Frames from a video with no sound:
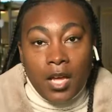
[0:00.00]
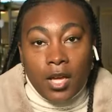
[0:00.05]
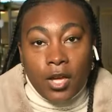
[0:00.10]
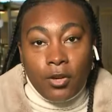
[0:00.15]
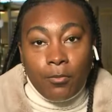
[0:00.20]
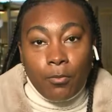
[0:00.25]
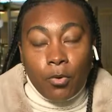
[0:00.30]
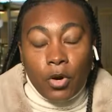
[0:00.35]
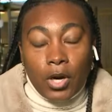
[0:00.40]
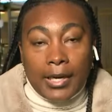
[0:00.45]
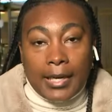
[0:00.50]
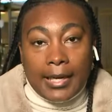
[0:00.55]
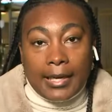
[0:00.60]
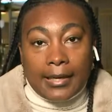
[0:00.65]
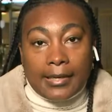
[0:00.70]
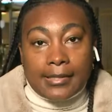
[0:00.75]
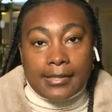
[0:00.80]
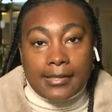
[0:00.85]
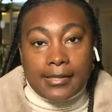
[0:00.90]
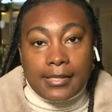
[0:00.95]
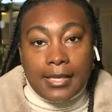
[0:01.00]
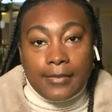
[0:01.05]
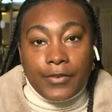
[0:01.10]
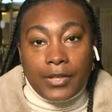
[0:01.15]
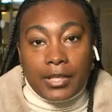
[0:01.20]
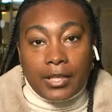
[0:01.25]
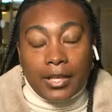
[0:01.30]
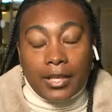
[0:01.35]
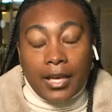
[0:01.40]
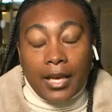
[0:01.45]
Good morning,
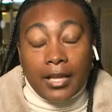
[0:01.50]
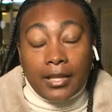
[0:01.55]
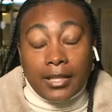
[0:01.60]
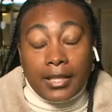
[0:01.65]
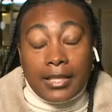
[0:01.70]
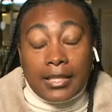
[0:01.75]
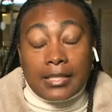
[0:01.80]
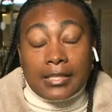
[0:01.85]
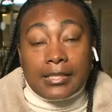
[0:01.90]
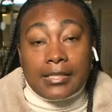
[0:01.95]
Stephen Kelly.